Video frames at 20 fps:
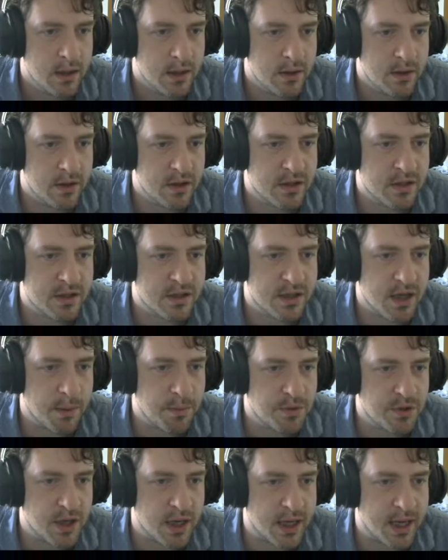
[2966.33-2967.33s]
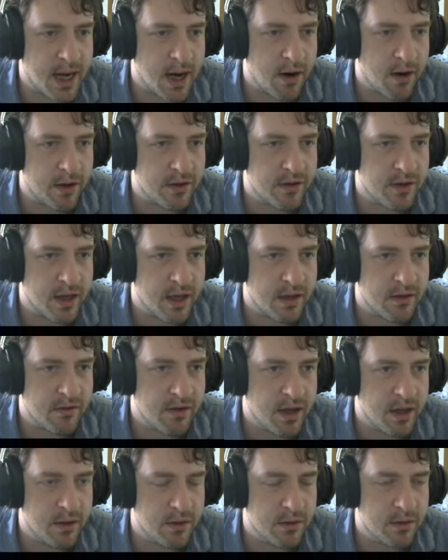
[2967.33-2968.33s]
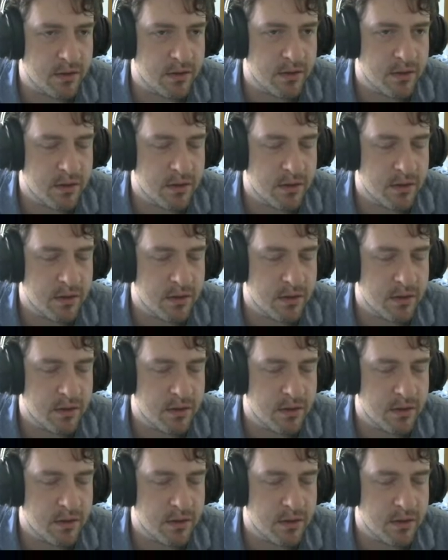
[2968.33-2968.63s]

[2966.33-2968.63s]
the subject character gets healed.